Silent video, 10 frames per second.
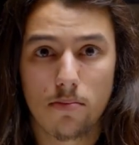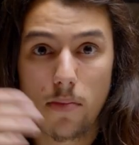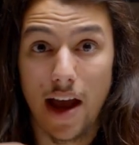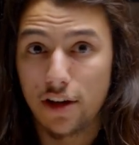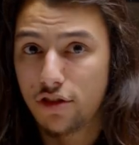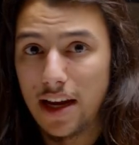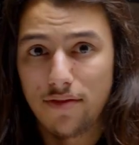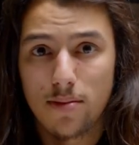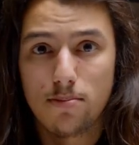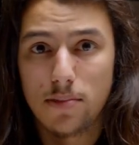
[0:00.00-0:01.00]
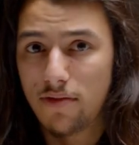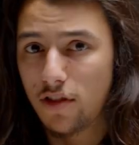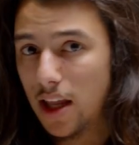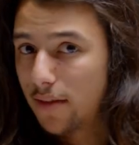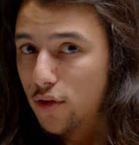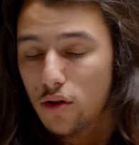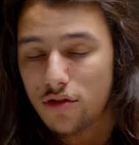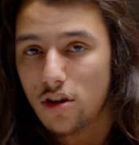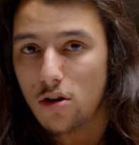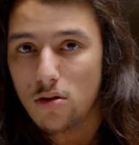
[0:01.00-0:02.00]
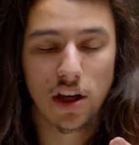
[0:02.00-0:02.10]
I actually have some different life goals, though.